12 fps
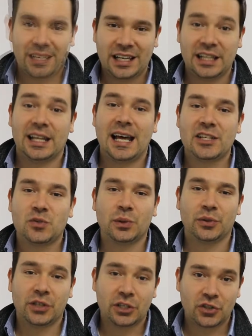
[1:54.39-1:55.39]
And last, we
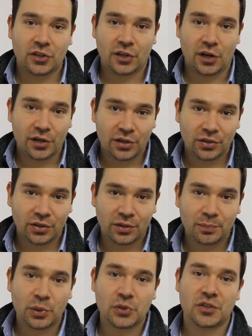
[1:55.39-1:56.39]
will touch on an article
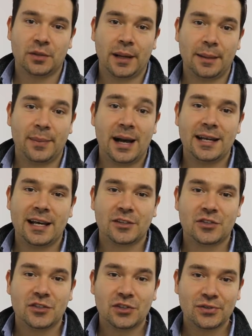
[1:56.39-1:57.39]
posted by
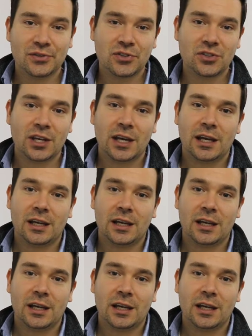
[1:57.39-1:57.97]
Binex News